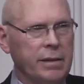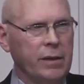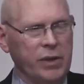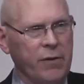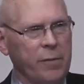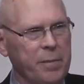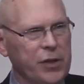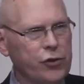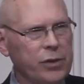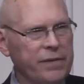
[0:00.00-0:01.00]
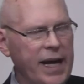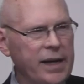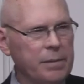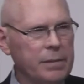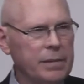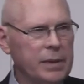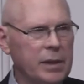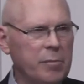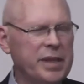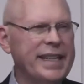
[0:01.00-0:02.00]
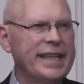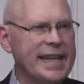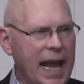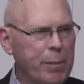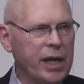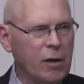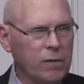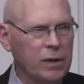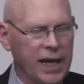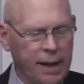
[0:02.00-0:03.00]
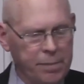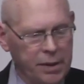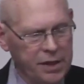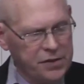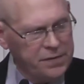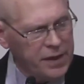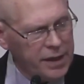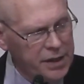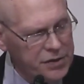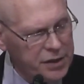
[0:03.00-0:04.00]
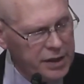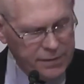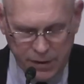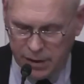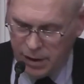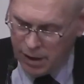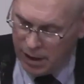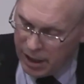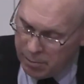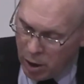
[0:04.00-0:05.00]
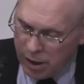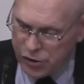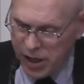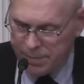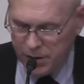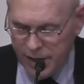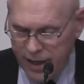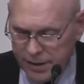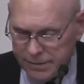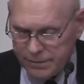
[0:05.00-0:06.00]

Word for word: It would never have been true of Adam, but the Adamic overlap is very significant. In Mark chapter 8